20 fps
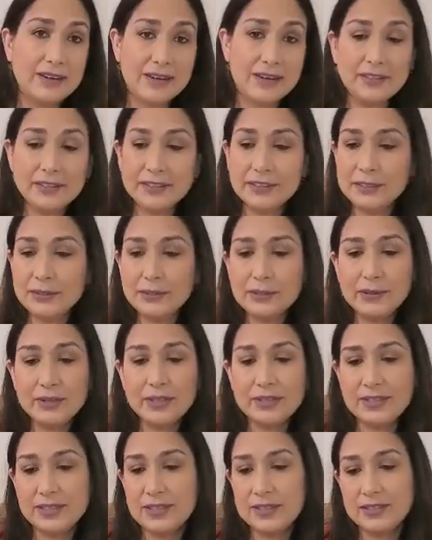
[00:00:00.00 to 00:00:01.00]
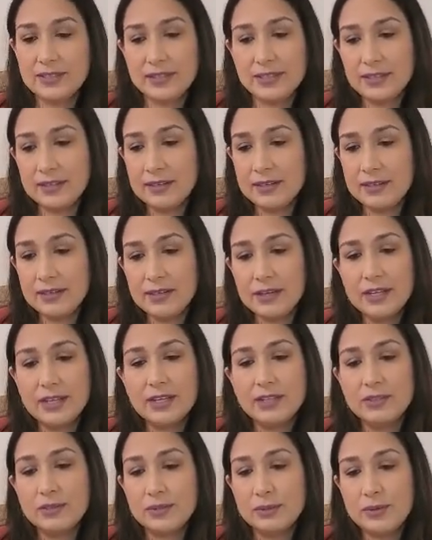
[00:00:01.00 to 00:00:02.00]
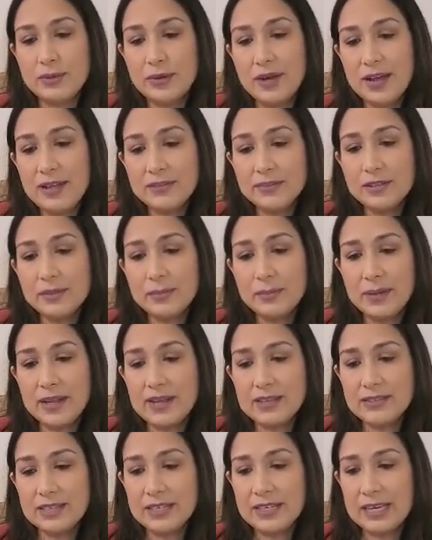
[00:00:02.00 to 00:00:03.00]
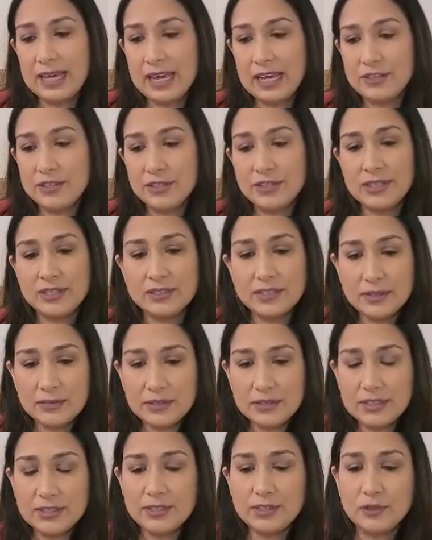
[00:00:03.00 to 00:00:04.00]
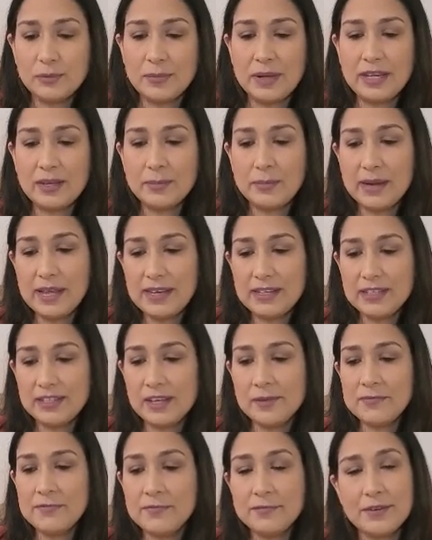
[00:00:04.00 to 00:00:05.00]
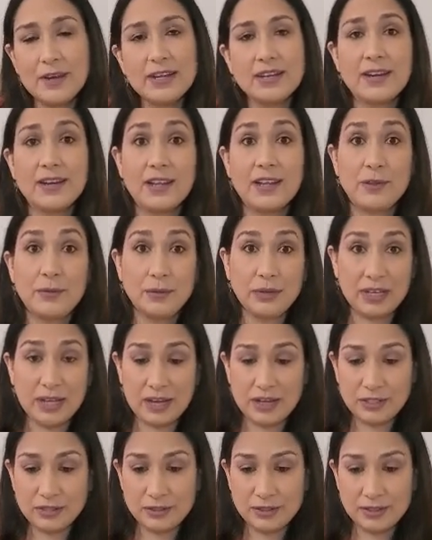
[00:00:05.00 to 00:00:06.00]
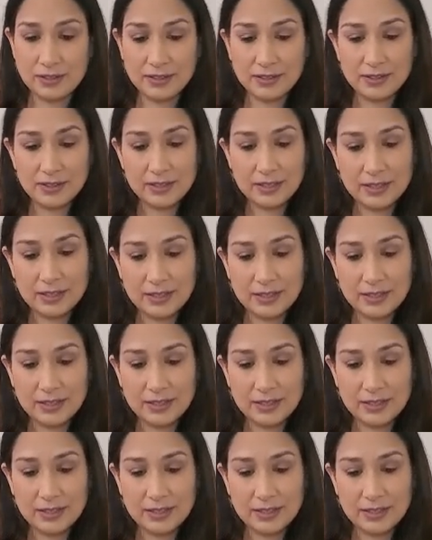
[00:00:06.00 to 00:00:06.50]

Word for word: learn too. It says here 200 plus engaging activities to make playtime fun and educational.